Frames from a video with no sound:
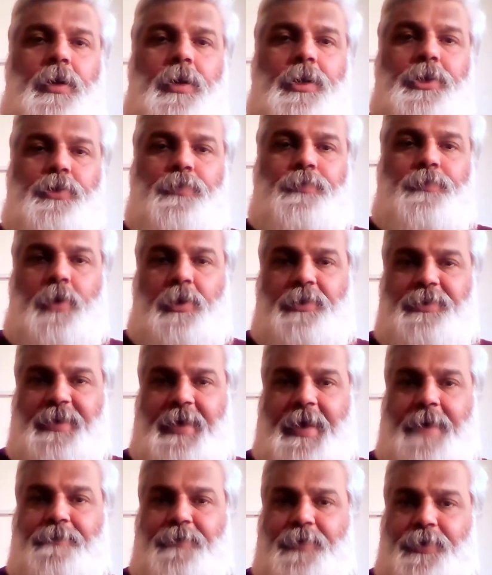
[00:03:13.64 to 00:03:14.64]
you've got the
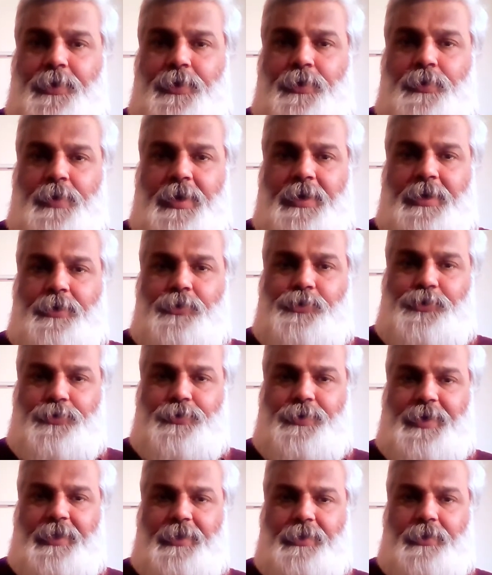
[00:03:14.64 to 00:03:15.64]
aptitude and you
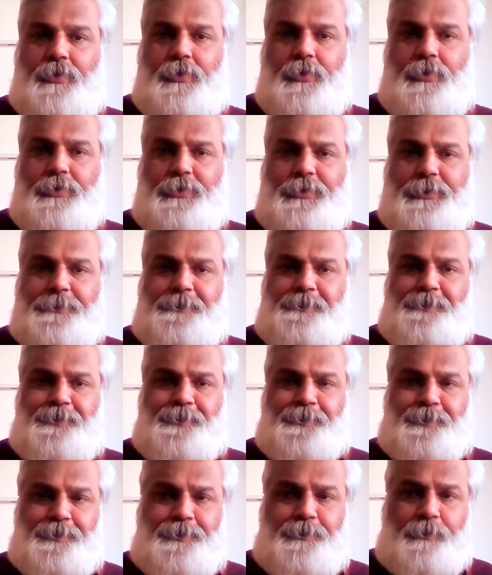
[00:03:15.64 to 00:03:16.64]
should take the course.
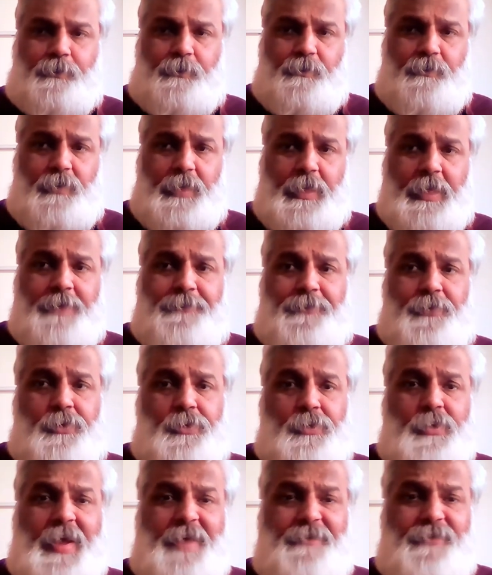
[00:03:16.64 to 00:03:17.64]
If you
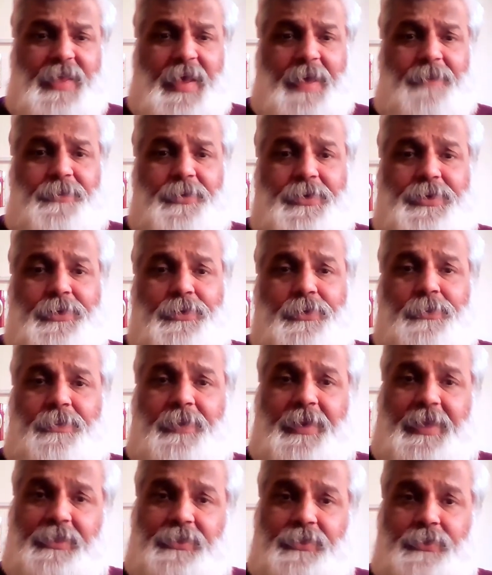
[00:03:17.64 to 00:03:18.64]
do have the aptitude,
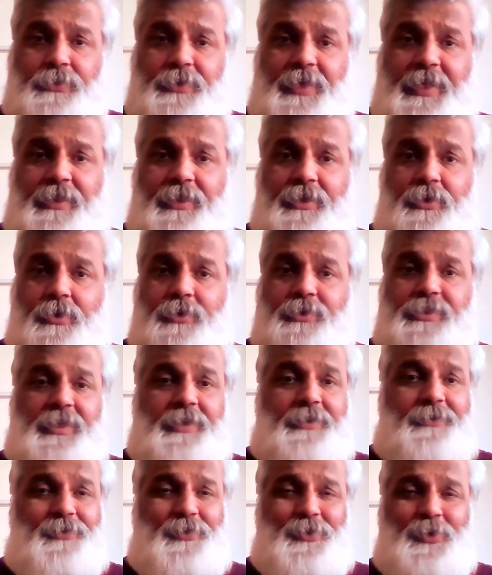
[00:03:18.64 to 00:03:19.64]
please do take the course, and
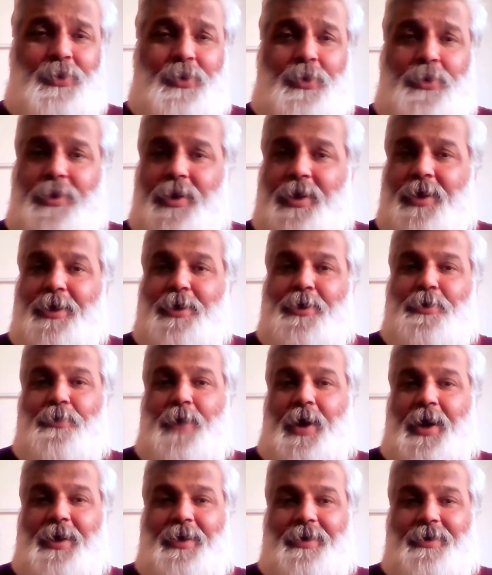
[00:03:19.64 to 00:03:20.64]
if you don't,
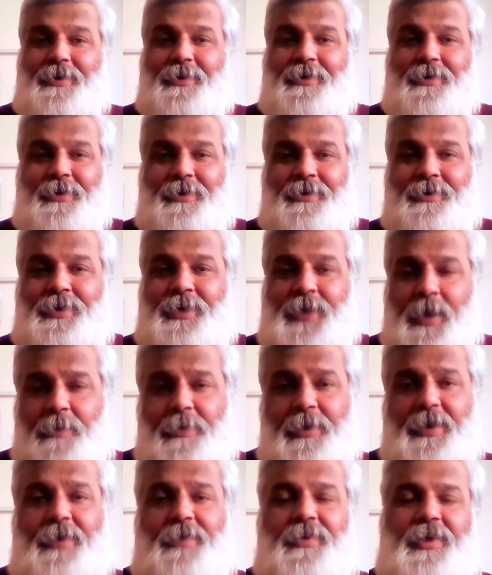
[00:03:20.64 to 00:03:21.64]
I
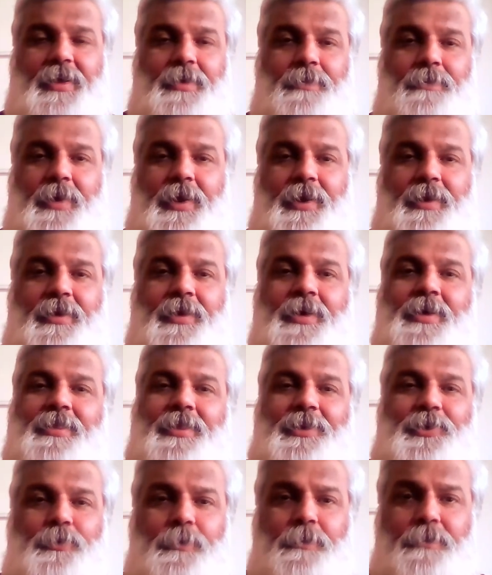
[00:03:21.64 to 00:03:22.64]
doubly recommend
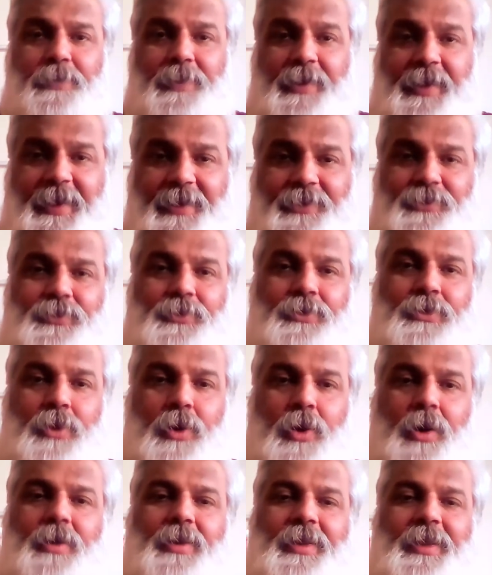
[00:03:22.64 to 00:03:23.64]
that you please
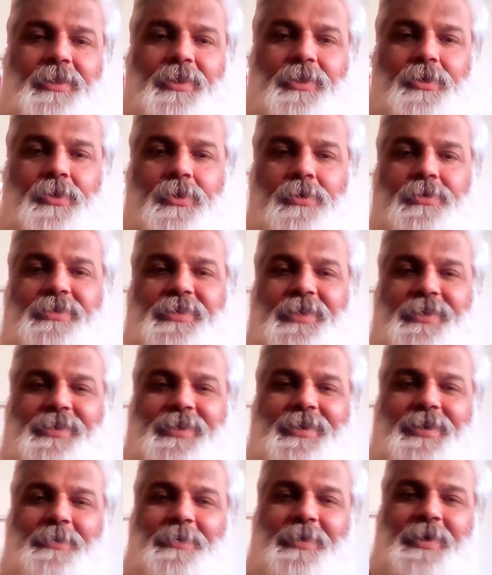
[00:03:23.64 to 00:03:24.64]
not take the course, as
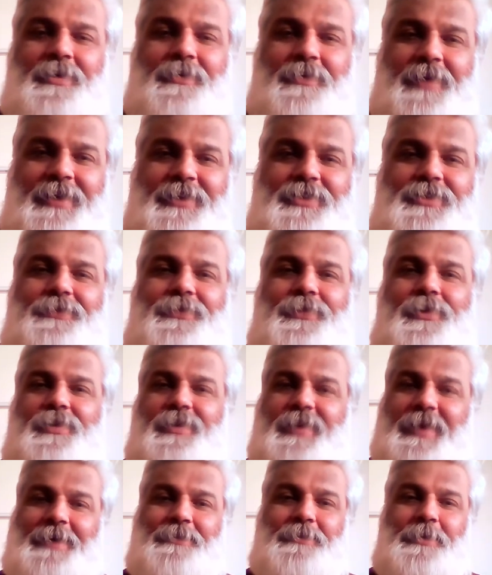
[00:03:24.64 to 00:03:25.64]
it will be a waste of your
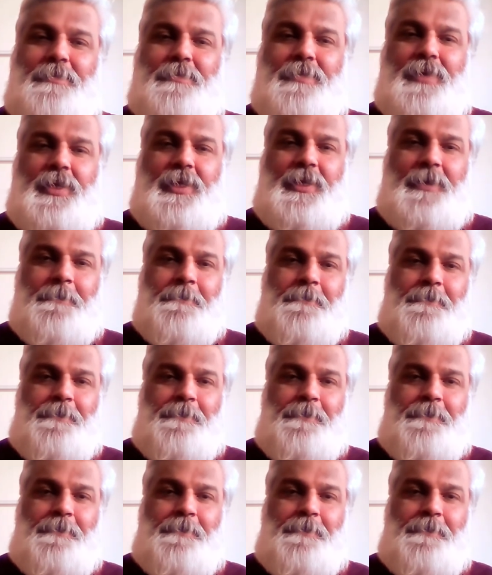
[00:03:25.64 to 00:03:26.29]
time and money.